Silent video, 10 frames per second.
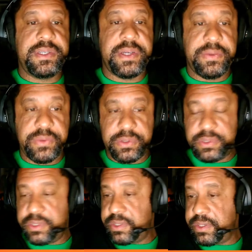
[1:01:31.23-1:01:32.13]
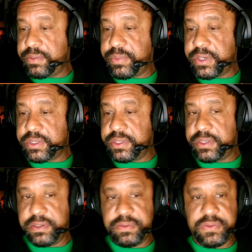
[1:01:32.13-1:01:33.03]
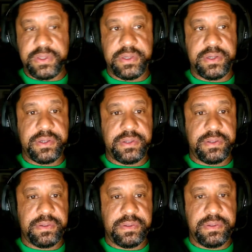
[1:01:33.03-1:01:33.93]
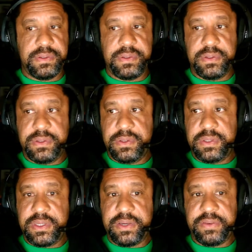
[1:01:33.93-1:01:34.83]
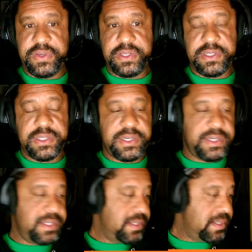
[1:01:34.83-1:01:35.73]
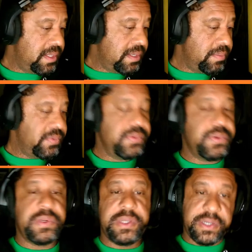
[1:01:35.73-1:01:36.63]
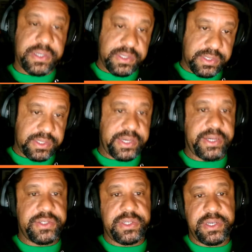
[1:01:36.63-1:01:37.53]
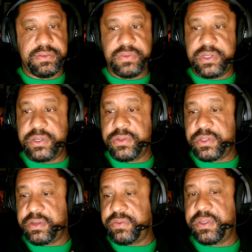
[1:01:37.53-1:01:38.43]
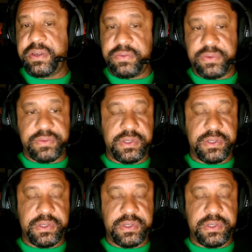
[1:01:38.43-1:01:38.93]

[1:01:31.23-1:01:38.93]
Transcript: of the F-86, and then before this, I actually had videos of the F-15. Um,